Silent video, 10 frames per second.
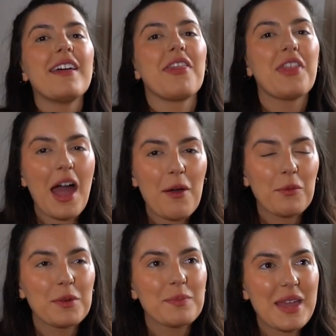that
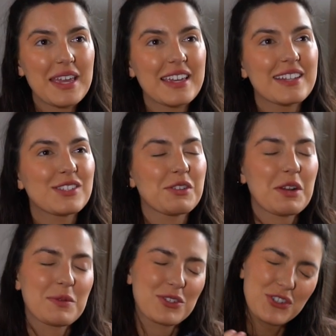would make it so that
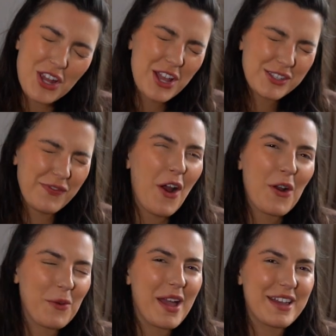it was just far
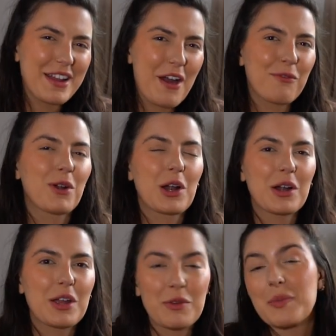away enough where
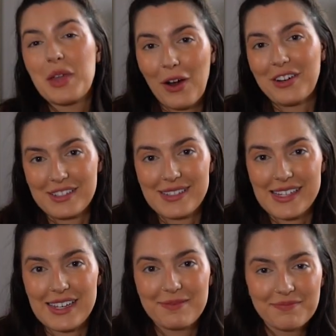it would be hard to
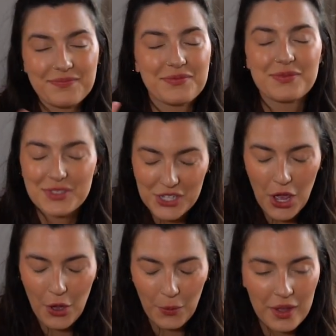see.
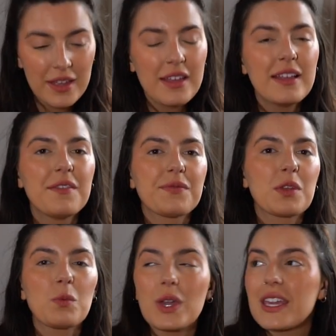So
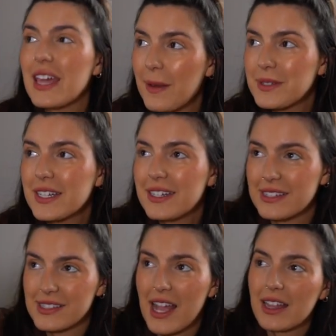we kept it
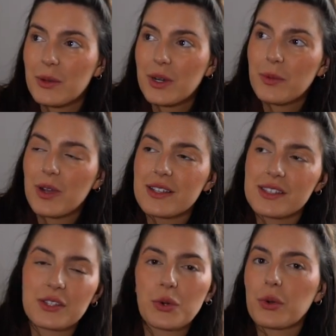exactly where it was
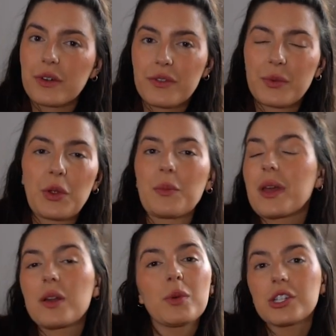in the corner of the room,
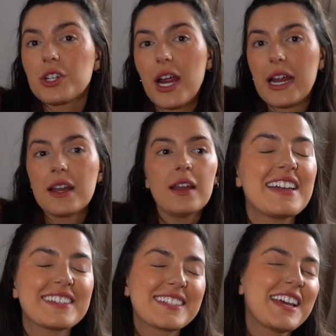and it worked great.
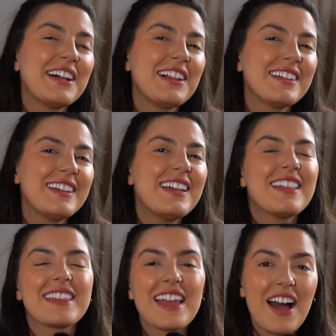Until
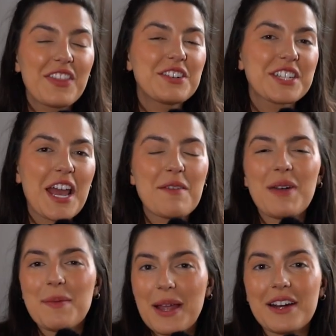the other day,
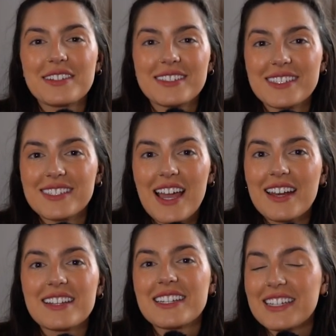my parents
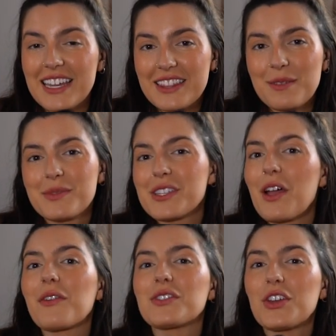decided to get
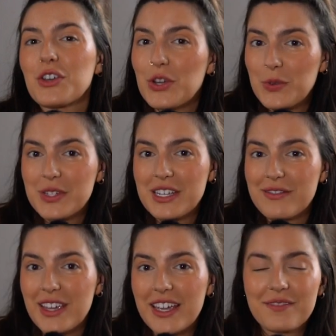themselves a new TV.